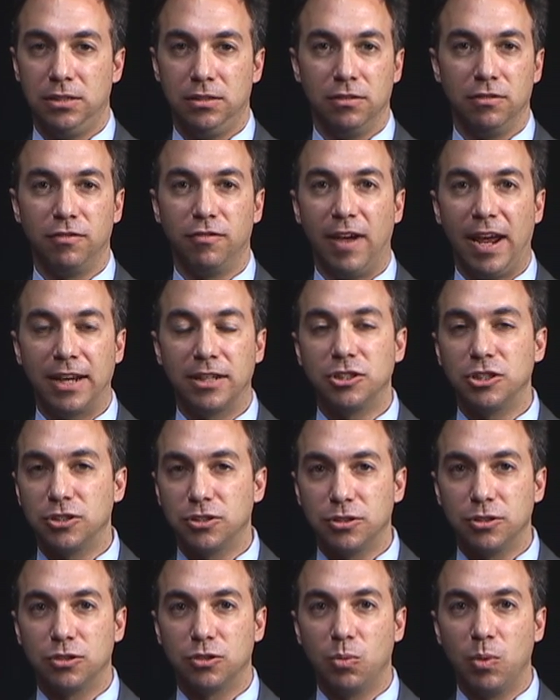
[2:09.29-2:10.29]
In fact,
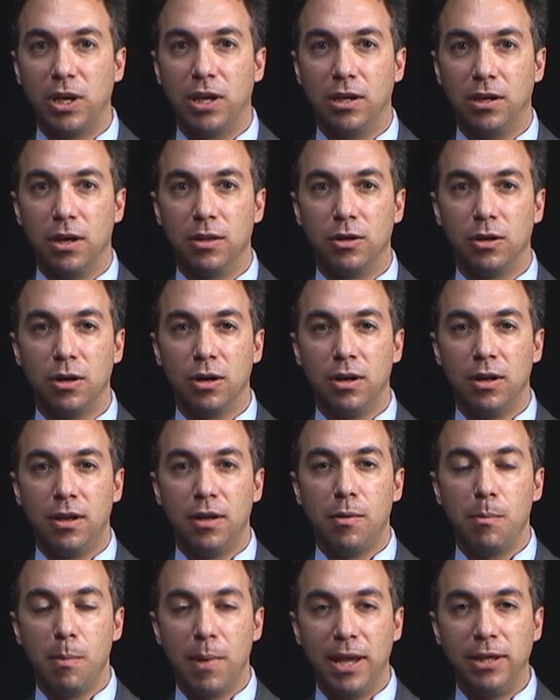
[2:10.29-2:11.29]
just this week, another
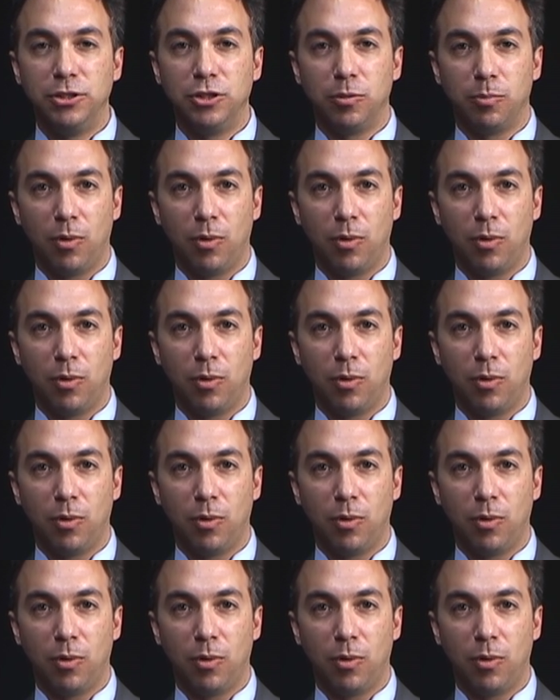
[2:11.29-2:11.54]
major